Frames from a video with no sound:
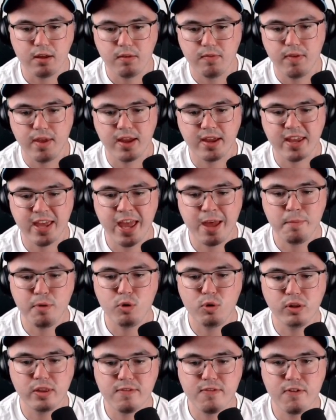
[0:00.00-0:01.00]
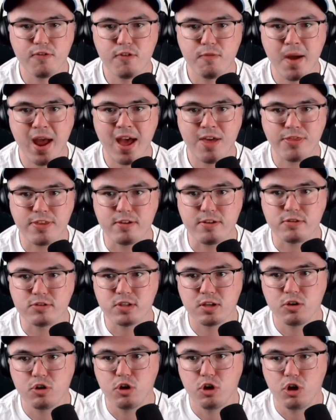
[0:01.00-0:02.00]
And Campbell will leave it for Matthews,
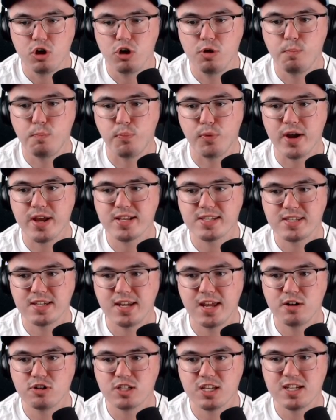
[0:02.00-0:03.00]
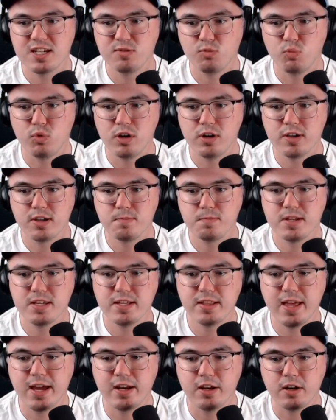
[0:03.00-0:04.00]
who breaks it out to William
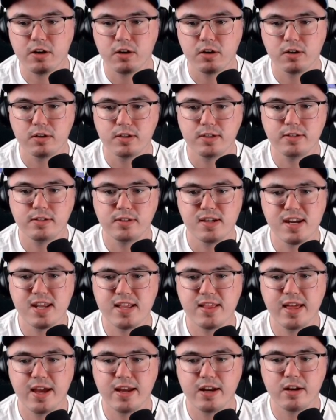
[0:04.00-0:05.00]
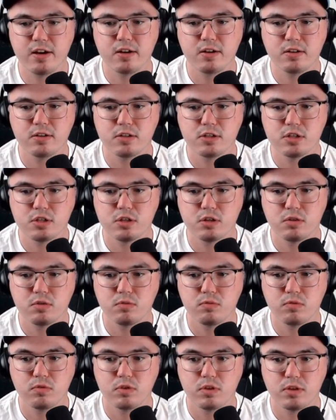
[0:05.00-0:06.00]
Nylander. Nylander.
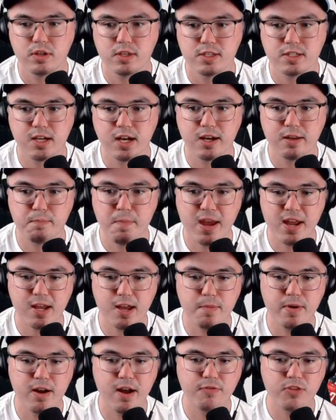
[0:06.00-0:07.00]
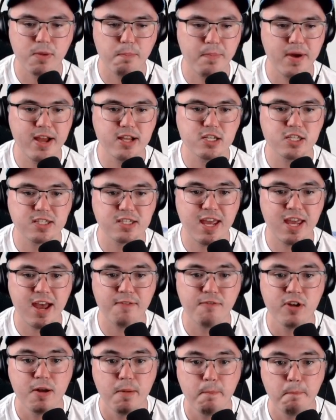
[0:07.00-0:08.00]
He's got a man coming off the bench. It's Camp.
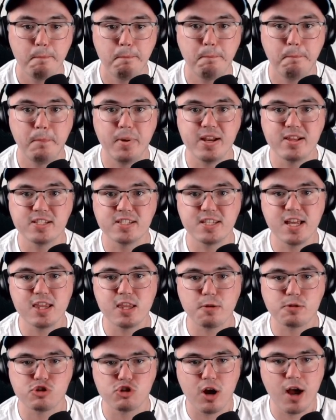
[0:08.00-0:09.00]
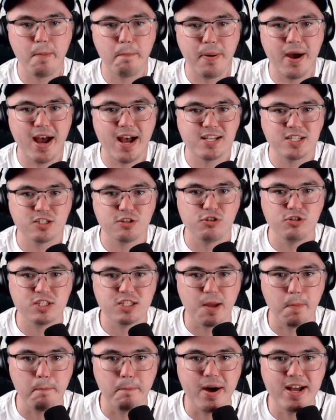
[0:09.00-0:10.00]
But instead the drop pass goes to
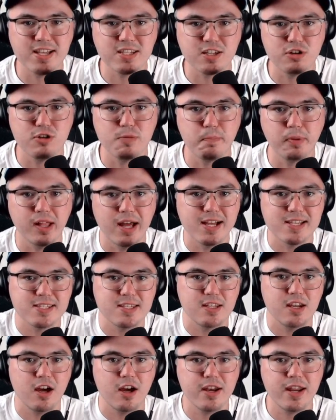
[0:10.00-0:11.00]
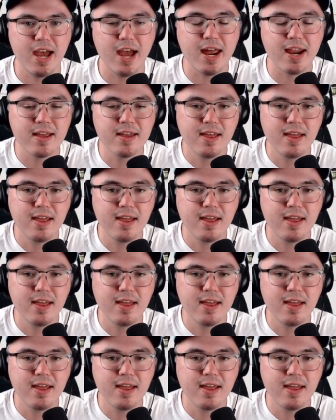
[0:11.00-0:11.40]
Muzzin, who blasts it on net.